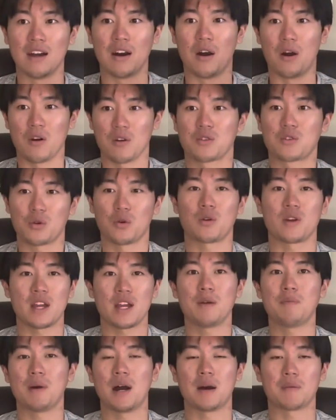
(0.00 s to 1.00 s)
hardcore
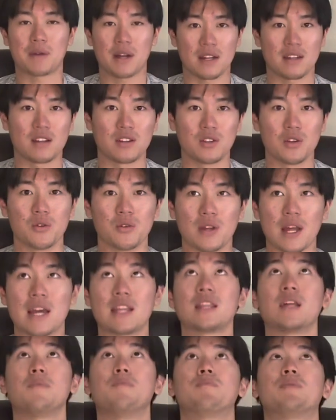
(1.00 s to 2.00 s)
hip hop kind of dude,
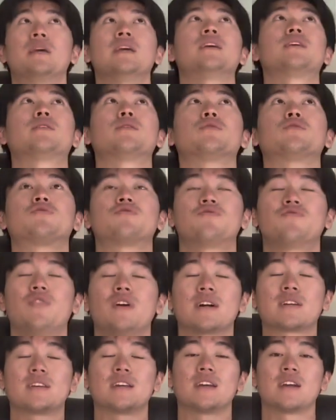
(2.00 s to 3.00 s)
and the beat goes
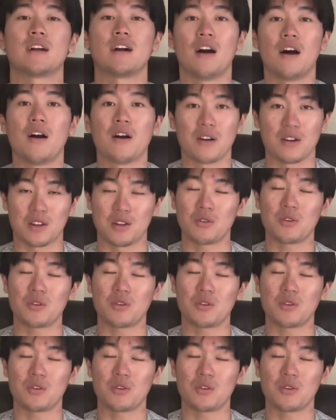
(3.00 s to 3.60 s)
fucking hard.